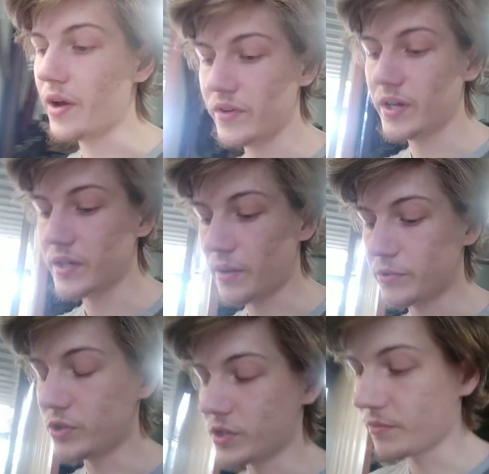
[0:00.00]
even ended up
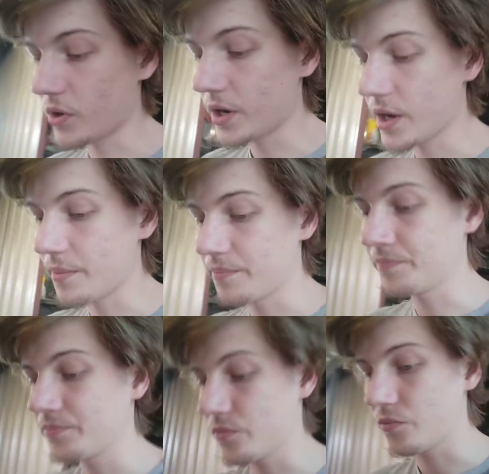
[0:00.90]
using my
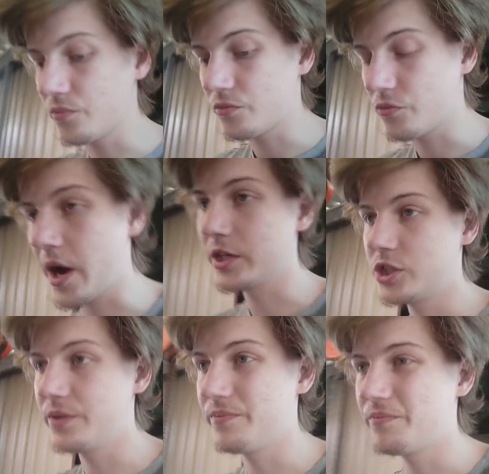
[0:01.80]

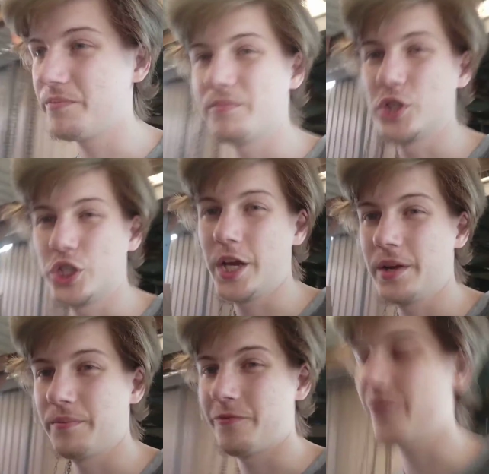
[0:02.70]
ratchet
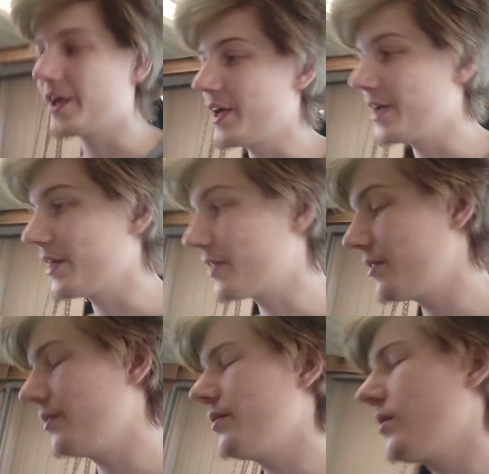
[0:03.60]
machine thingy.
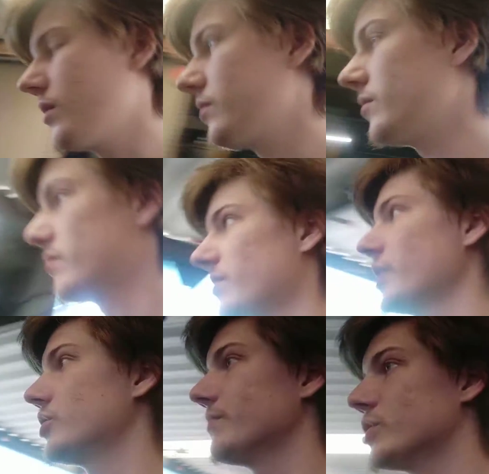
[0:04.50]
Yeah, not a
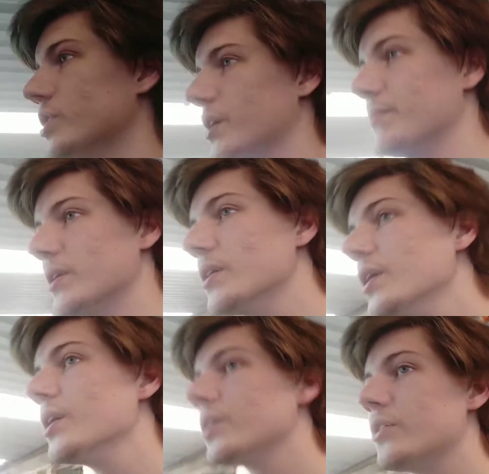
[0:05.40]
ratchet machine, but
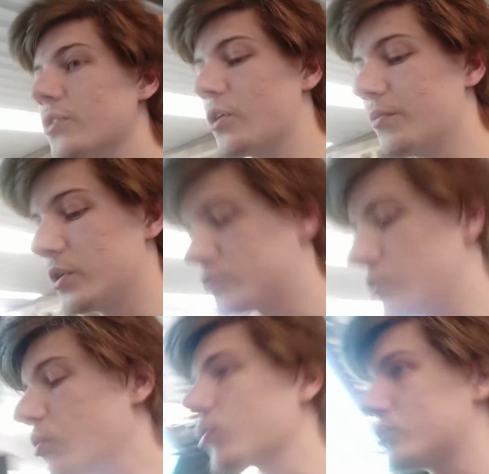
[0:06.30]
you know, my
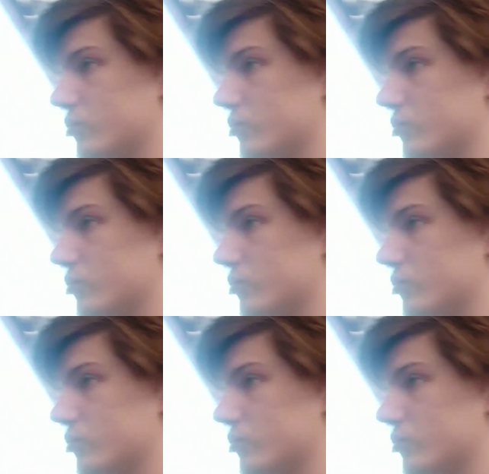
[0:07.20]
torque